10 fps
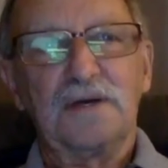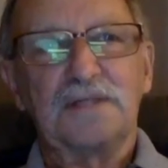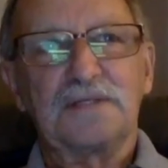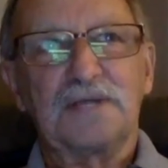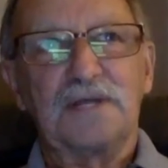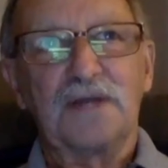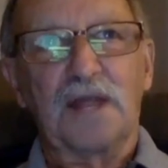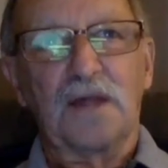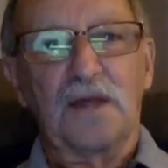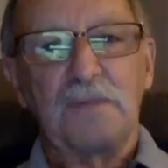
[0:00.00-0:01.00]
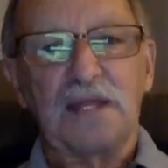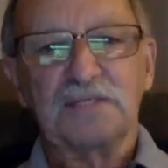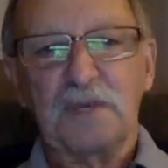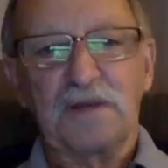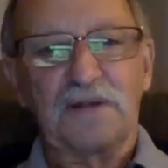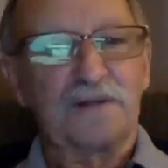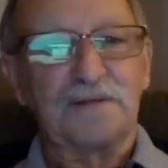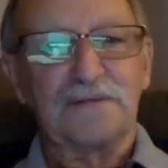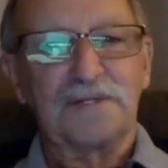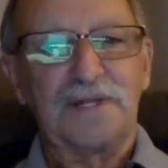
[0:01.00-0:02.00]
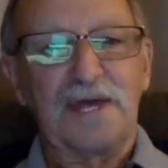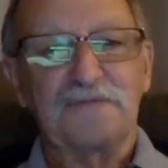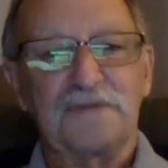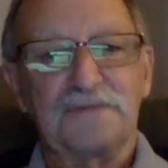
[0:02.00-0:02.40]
It needed a lot of money spent on it, and I didn't have it